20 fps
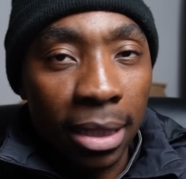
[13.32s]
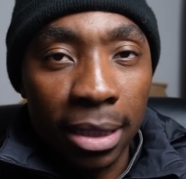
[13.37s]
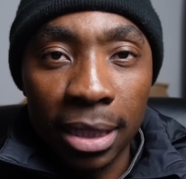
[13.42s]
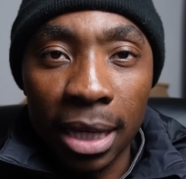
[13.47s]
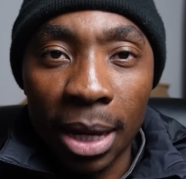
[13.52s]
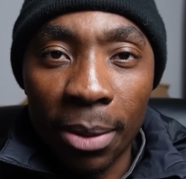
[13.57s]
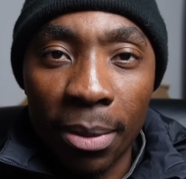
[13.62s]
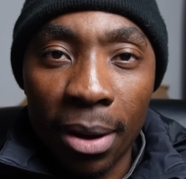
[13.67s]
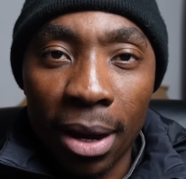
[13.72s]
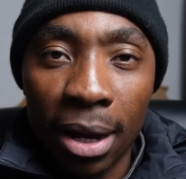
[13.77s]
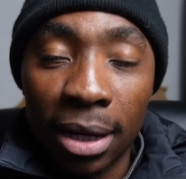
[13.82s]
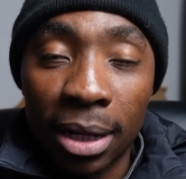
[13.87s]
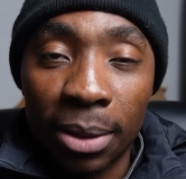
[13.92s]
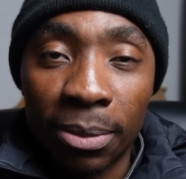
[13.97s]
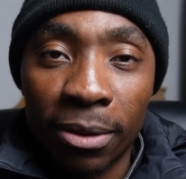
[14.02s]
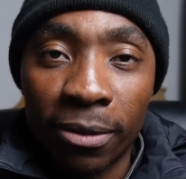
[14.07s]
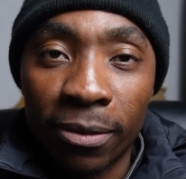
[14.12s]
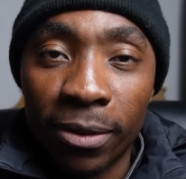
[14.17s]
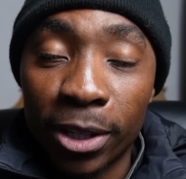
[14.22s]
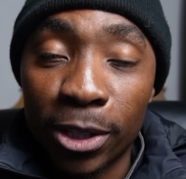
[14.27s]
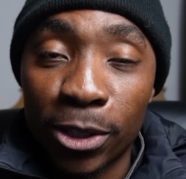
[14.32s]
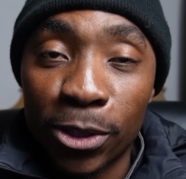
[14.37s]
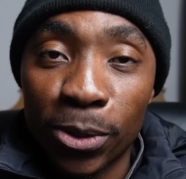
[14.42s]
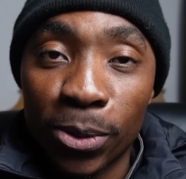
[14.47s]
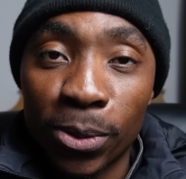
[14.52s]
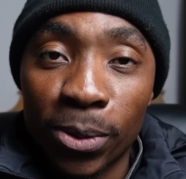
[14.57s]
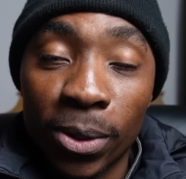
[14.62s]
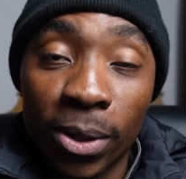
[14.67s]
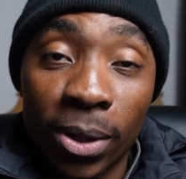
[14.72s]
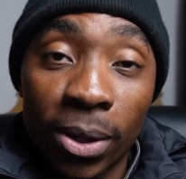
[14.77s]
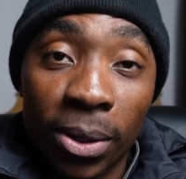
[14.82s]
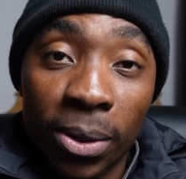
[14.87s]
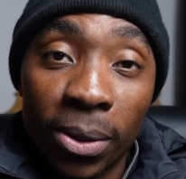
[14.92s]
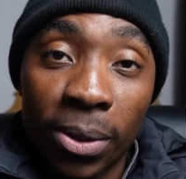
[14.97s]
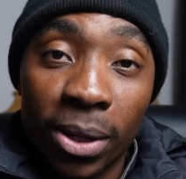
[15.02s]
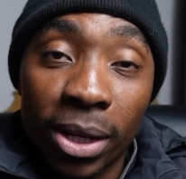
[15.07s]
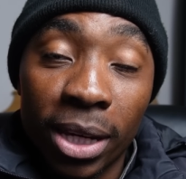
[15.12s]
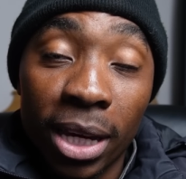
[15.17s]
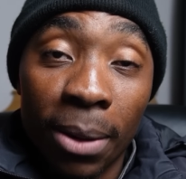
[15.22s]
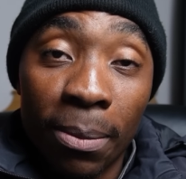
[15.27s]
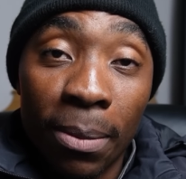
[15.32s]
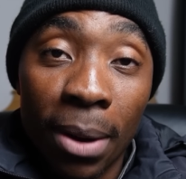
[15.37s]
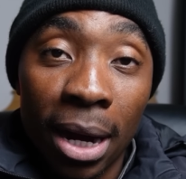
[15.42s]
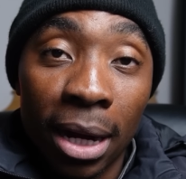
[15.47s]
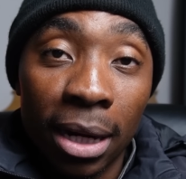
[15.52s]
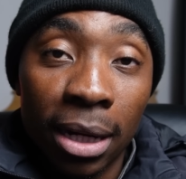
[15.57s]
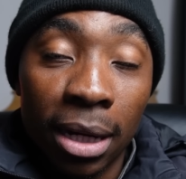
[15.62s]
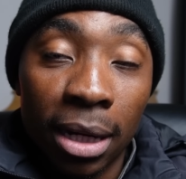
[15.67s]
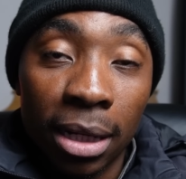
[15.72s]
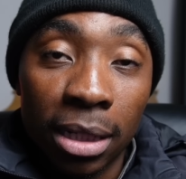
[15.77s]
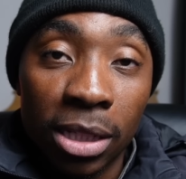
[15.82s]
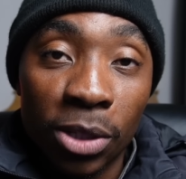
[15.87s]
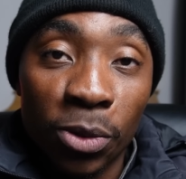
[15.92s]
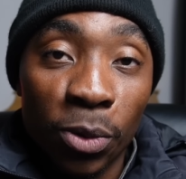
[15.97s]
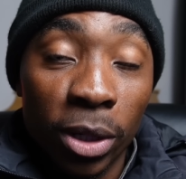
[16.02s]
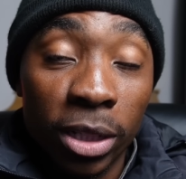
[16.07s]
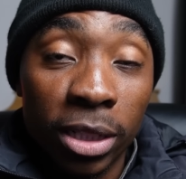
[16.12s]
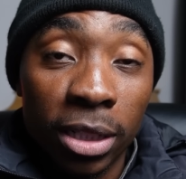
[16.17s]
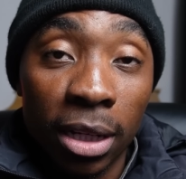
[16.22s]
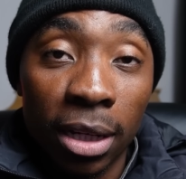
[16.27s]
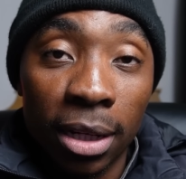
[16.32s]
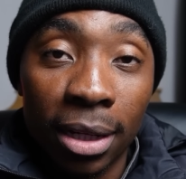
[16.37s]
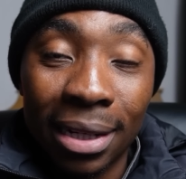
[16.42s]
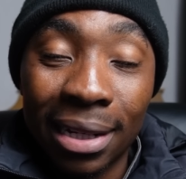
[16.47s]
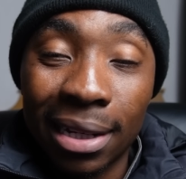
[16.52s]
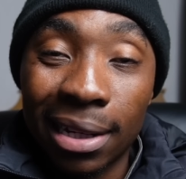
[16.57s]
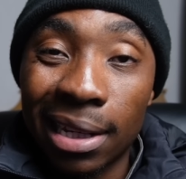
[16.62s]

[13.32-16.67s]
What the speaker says: kuyabanda bafethu. Kuyabanda kuthiwa nje